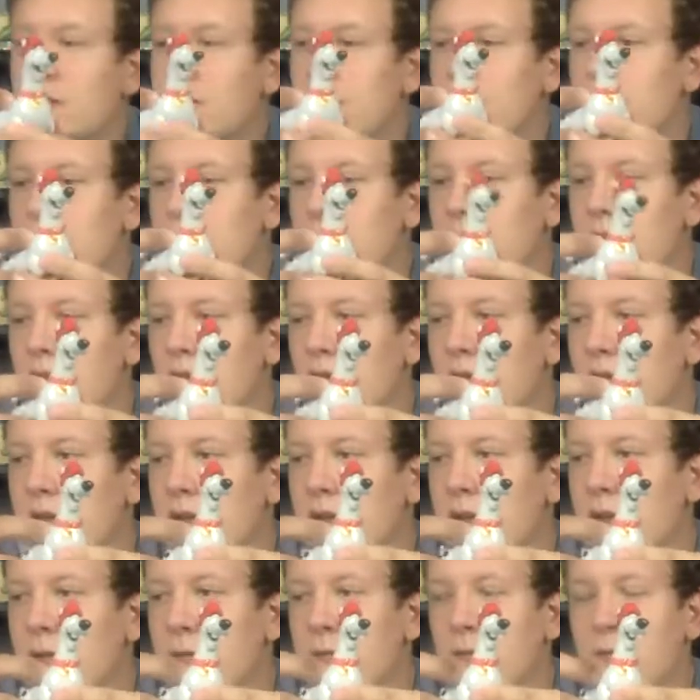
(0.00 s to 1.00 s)

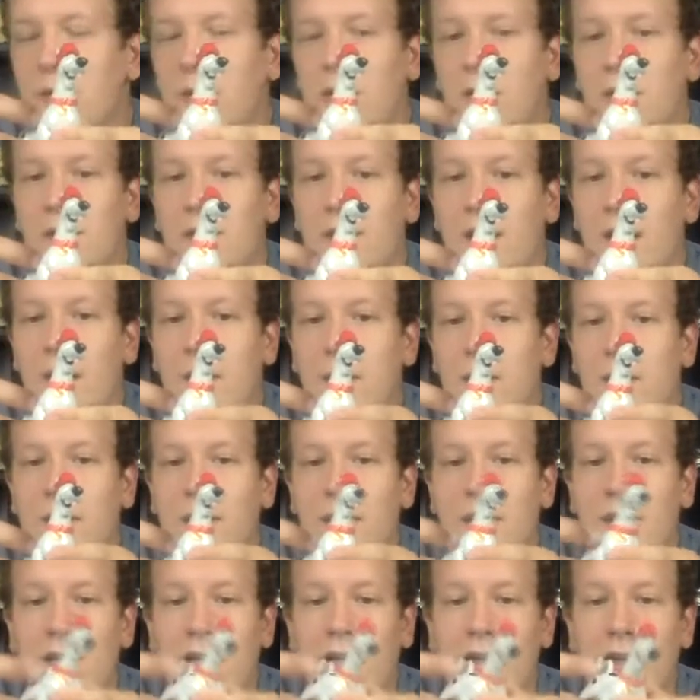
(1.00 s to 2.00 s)
So I was happy to
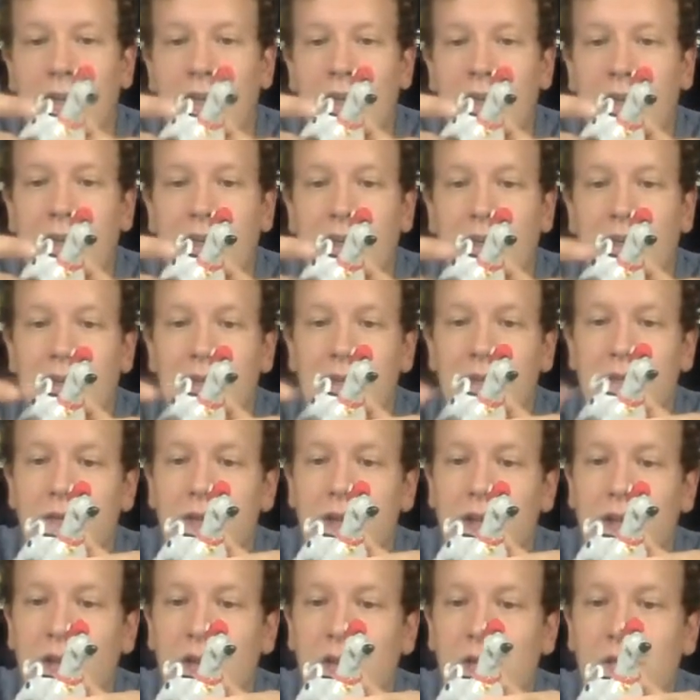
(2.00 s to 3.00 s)
get a
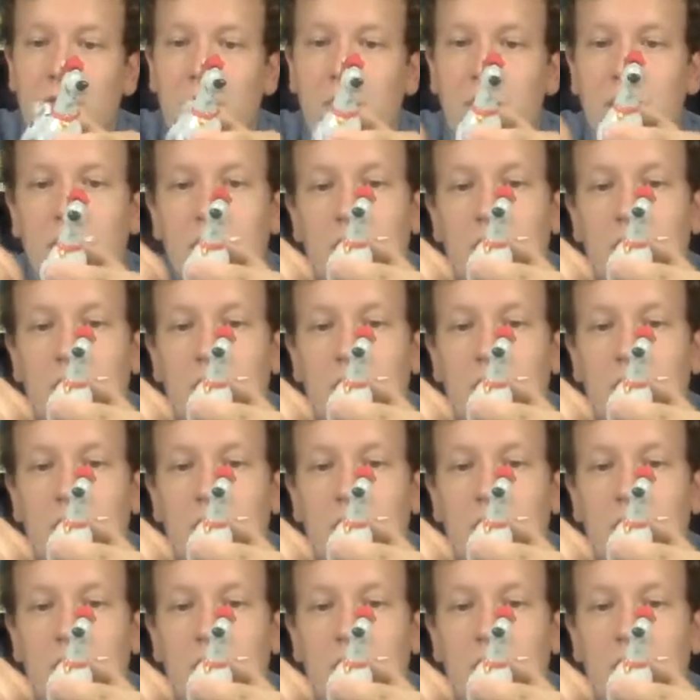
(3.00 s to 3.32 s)
figure of him.